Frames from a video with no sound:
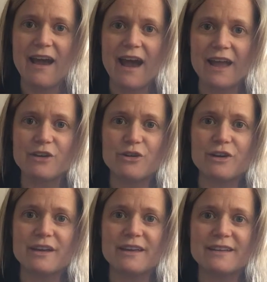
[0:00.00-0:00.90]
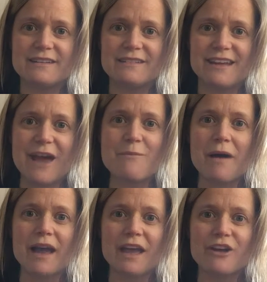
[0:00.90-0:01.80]
I could get
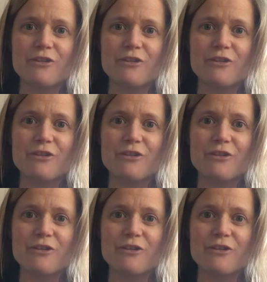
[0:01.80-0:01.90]
my